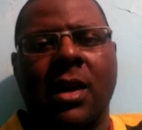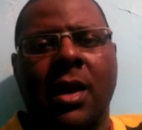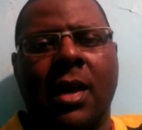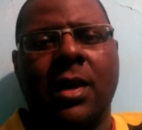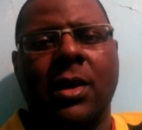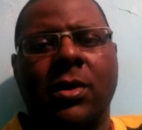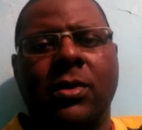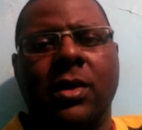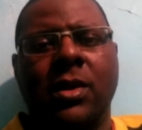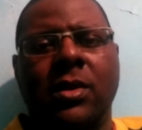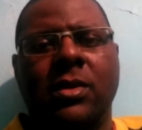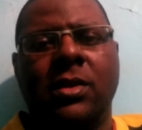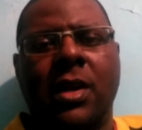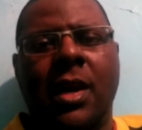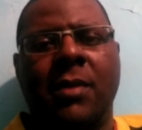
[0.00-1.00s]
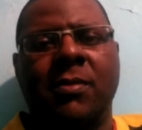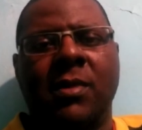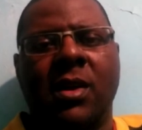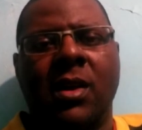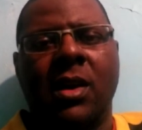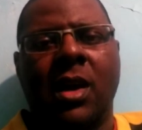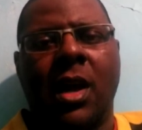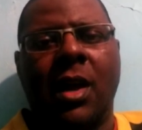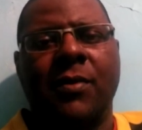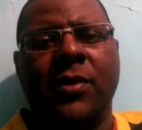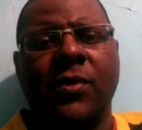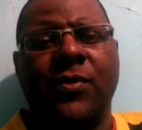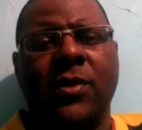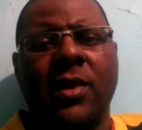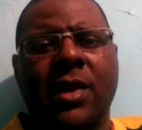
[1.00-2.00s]
And here, here's the saying if
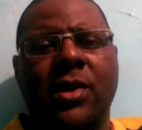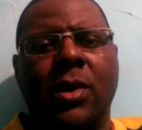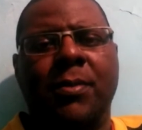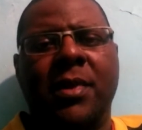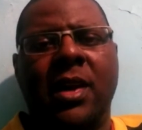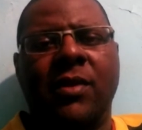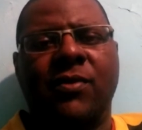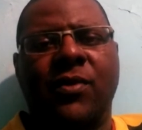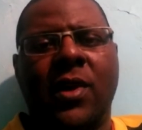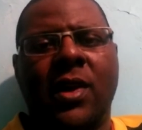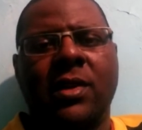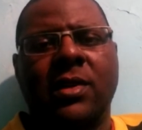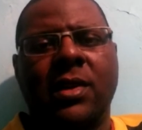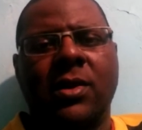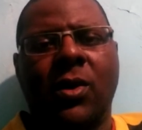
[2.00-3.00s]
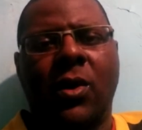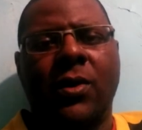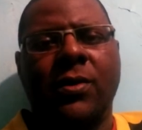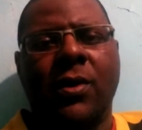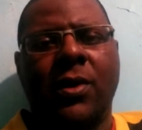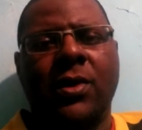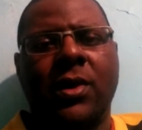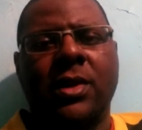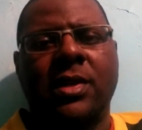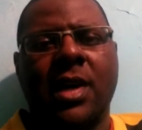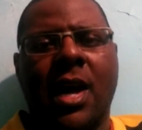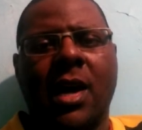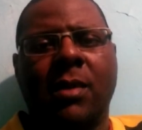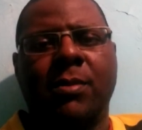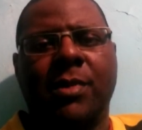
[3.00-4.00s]
you feel like you're being threatened or you're under
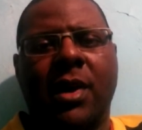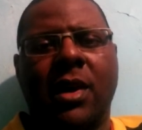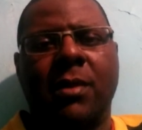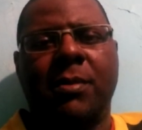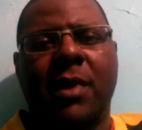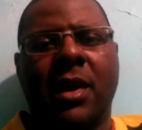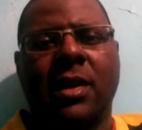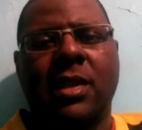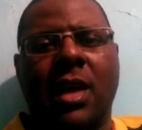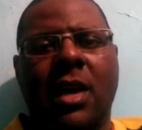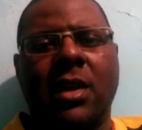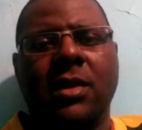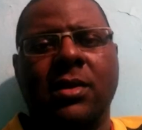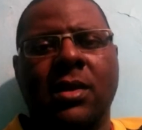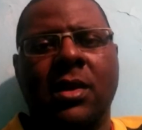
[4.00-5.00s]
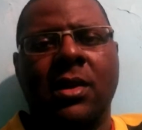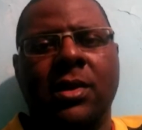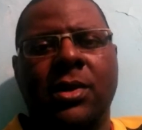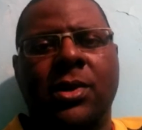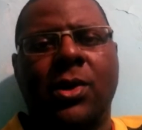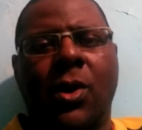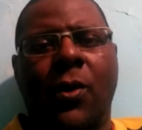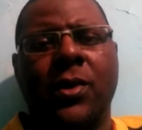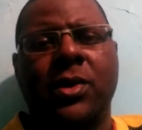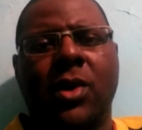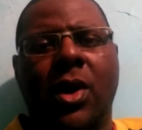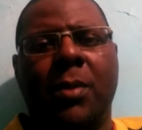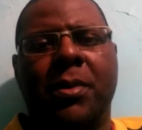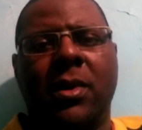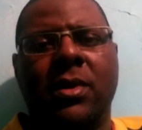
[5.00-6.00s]
attack by, by a client, you can always
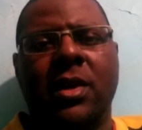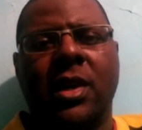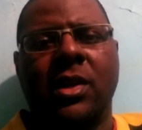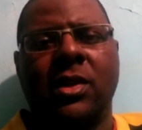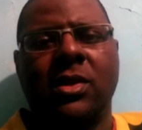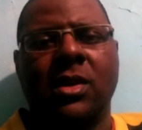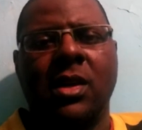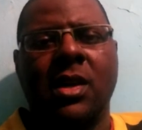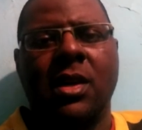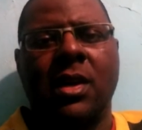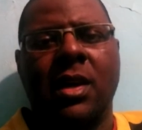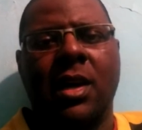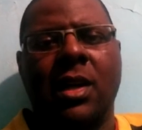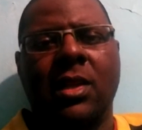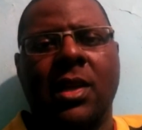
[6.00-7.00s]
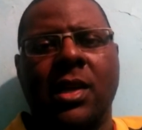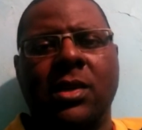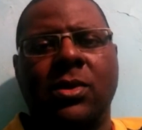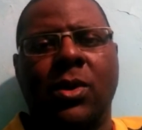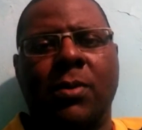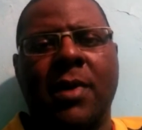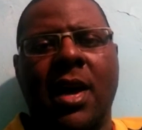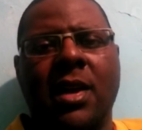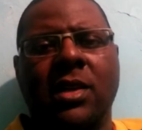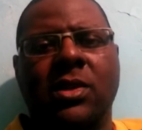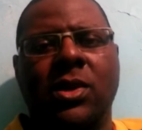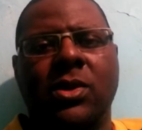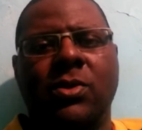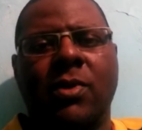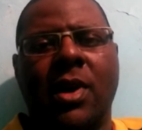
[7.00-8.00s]
call police. In less dramatic
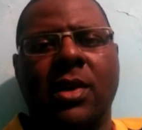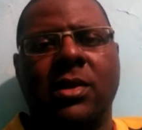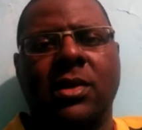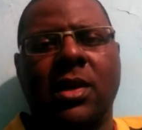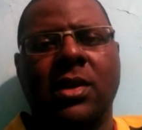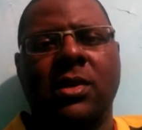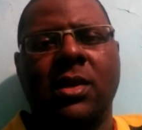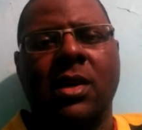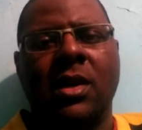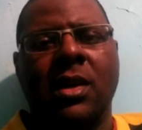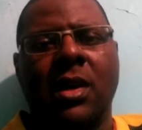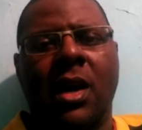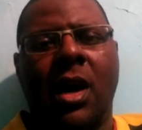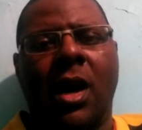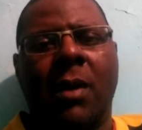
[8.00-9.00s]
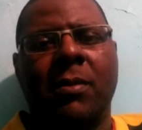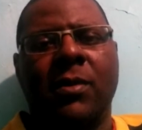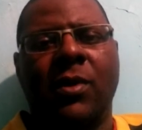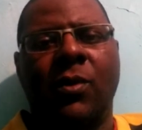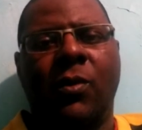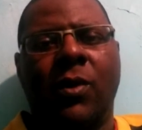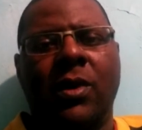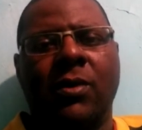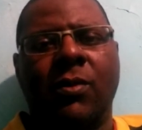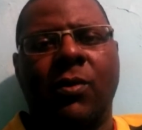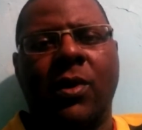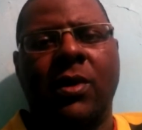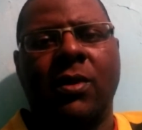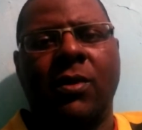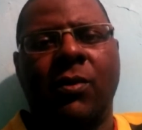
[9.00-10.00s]
situations, um, when,
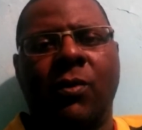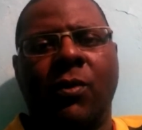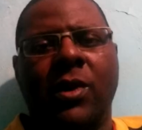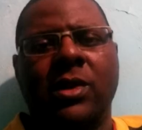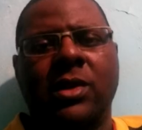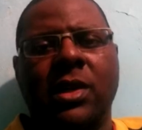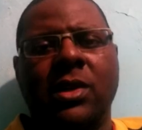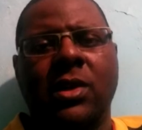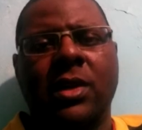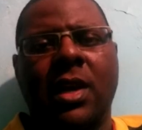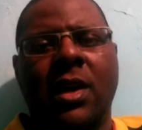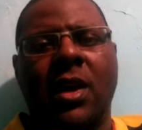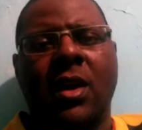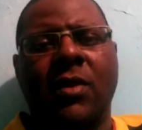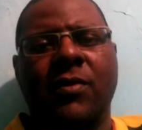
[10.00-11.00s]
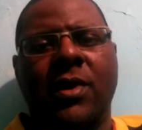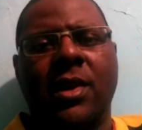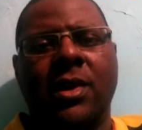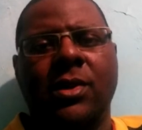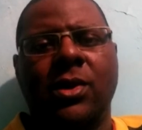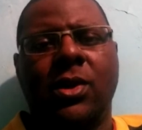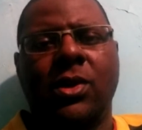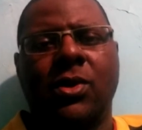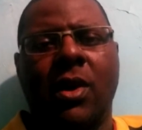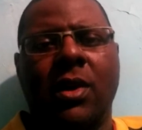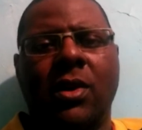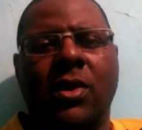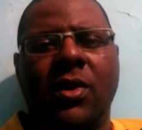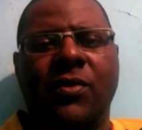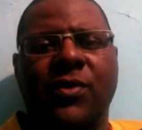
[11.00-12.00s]
when, when things don't get elevated, you could try
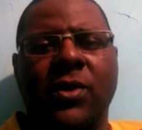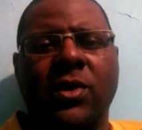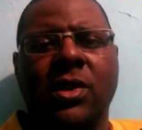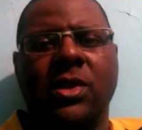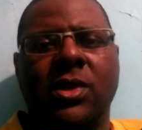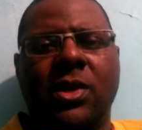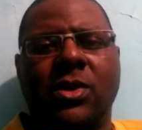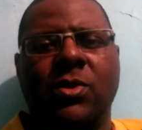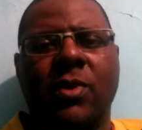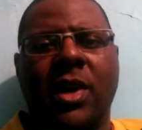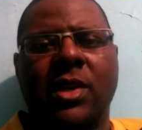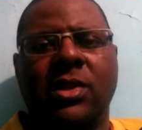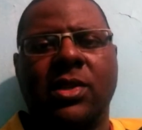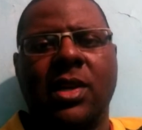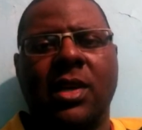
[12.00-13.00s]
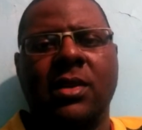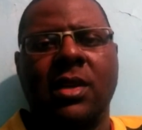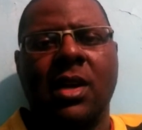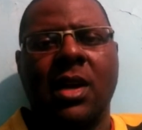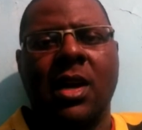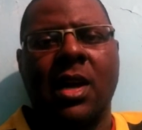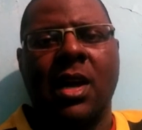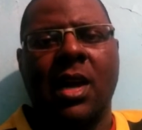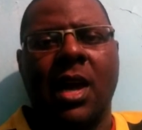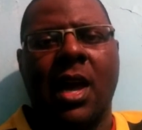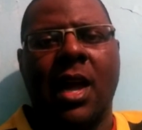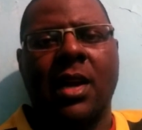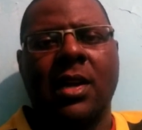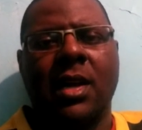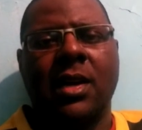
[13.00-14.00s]
to defuse the situation
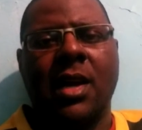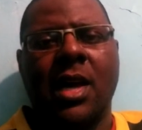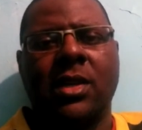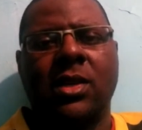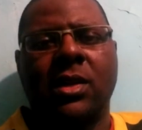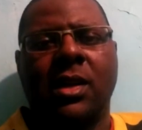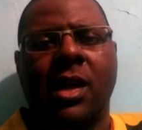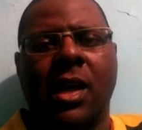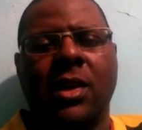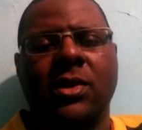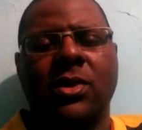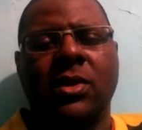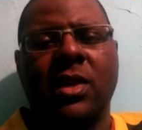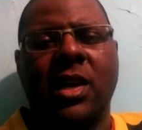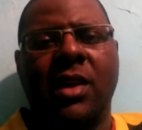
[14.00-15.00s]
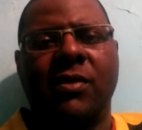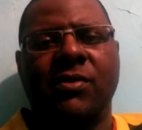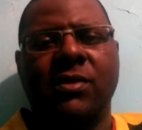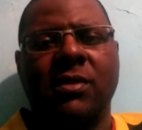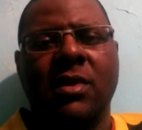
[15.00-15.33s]
and, and ask the client to leave.